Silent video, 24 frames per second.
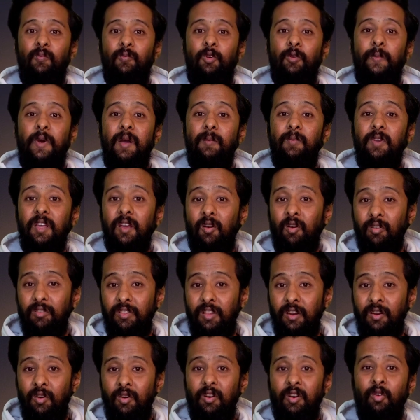With every cop,
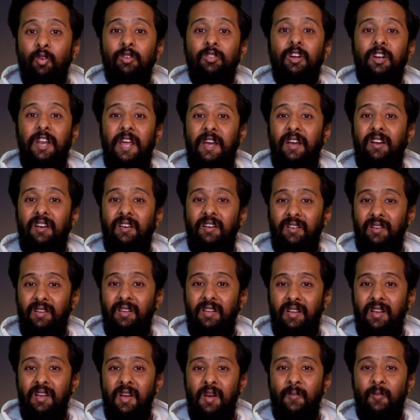they are new. With every cop, they don't know the tech.
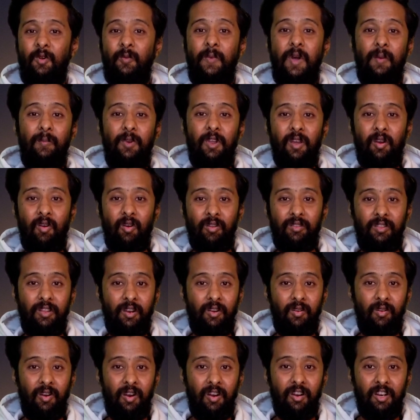With every cop, they
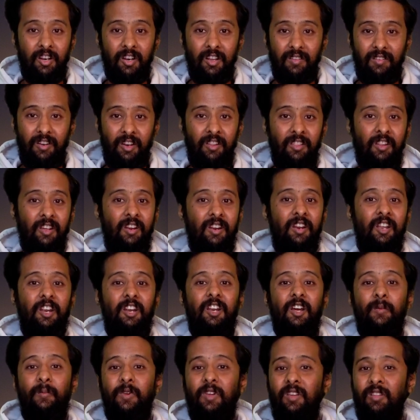do not understand their
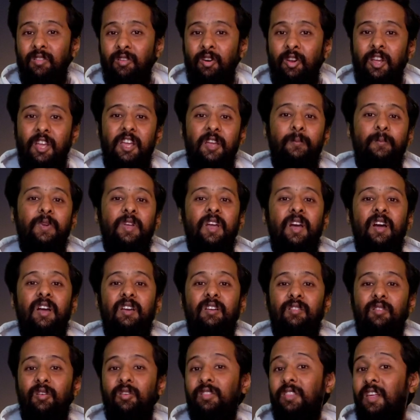data
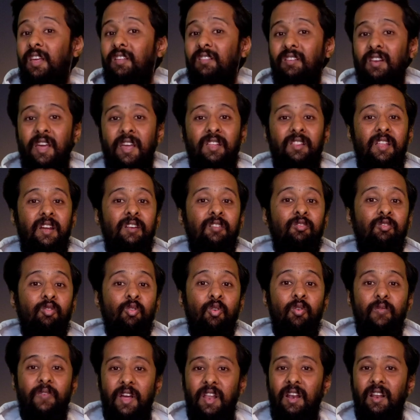not like that
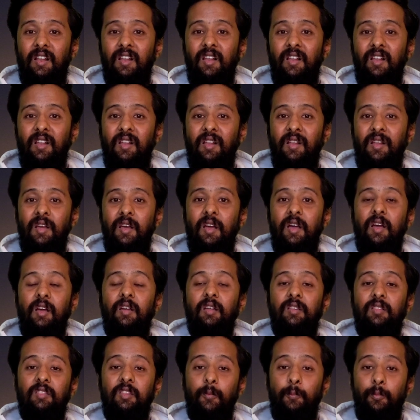single.
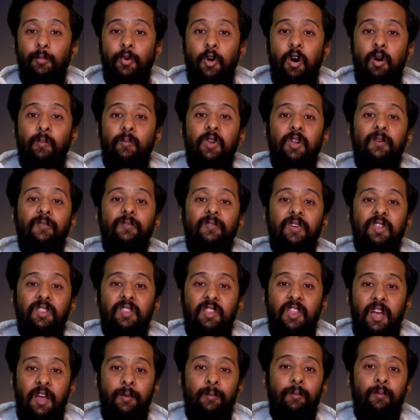The problem with
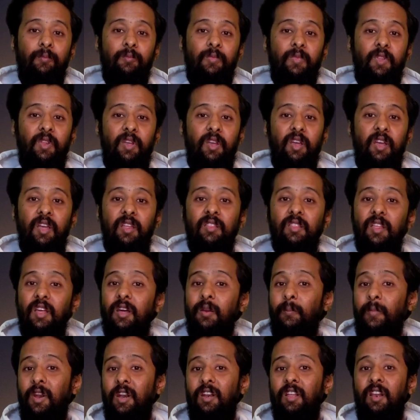them in their
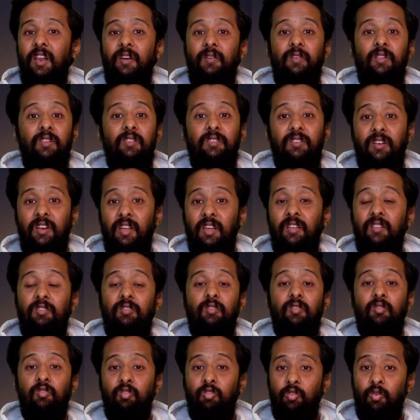mental level stays
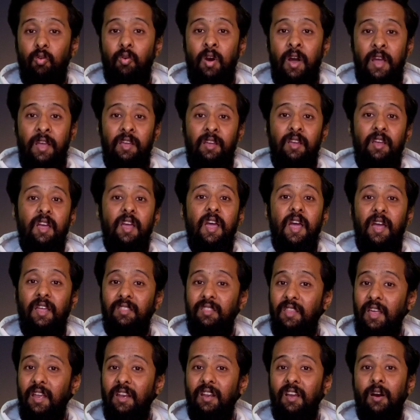so high,
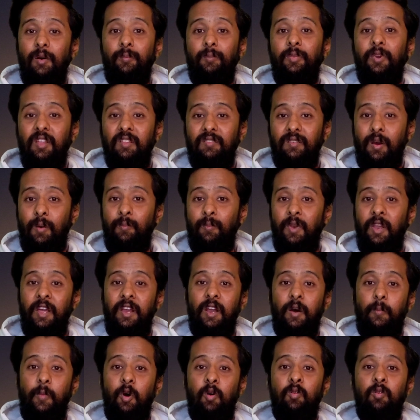and then companies
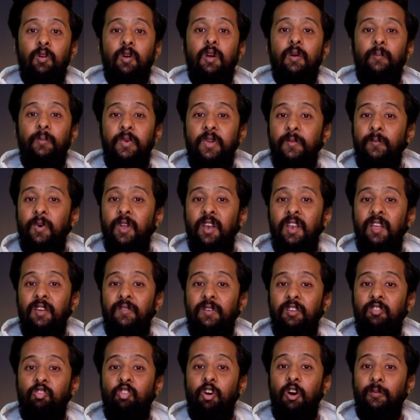complain about people
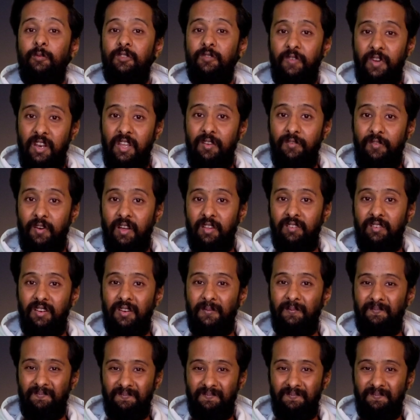leaving jobs very fast.